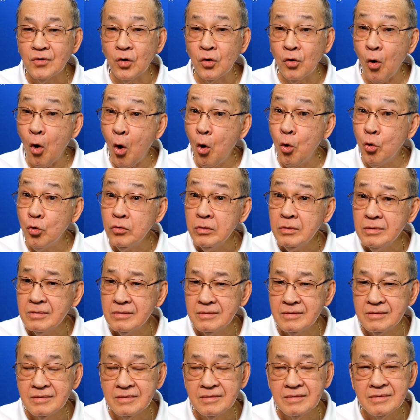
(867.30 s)
or own
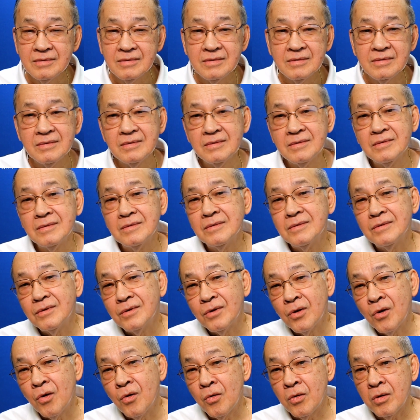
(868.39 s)

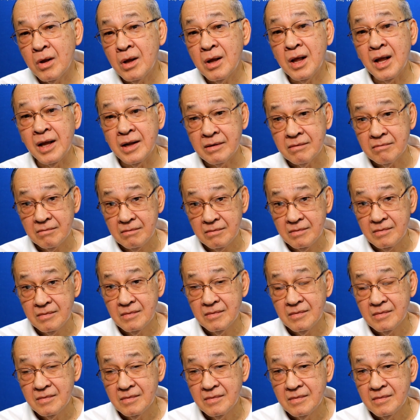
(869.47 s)
or rent
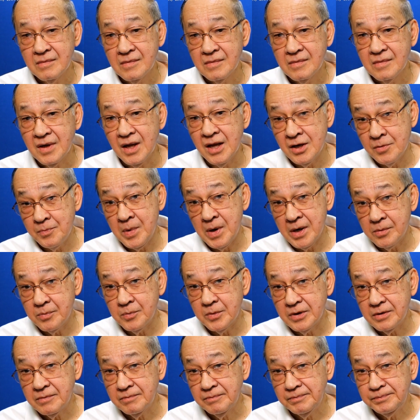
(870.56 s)
an
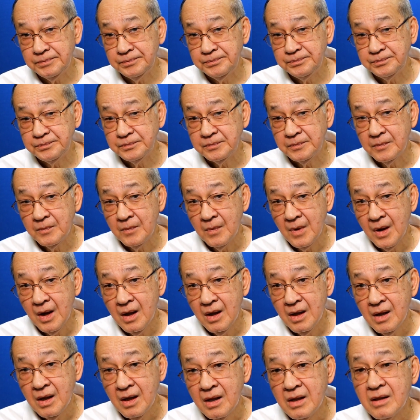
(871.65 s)
apartment.
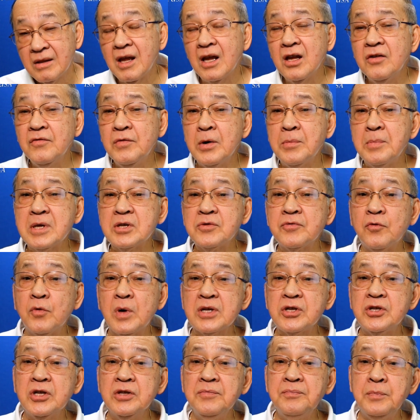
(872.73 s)
Thank you very much for
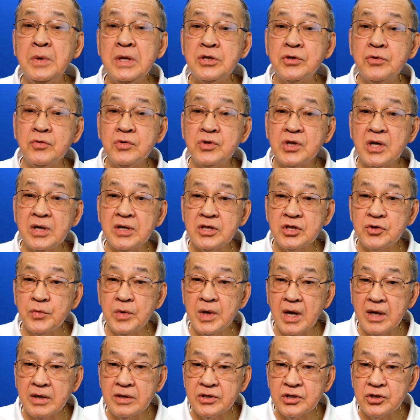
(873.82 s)
watching. Please do share this
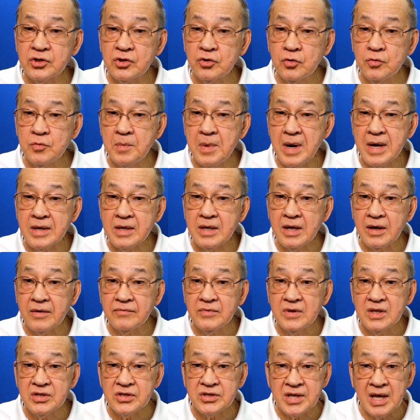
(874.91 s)
with others who might
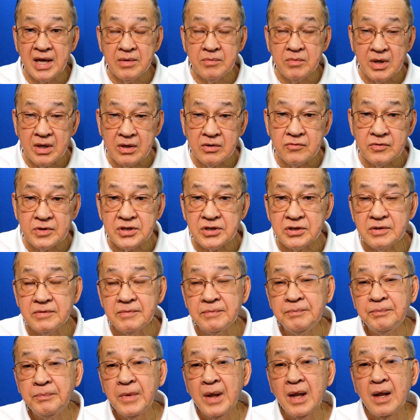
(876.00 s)
have the same interest.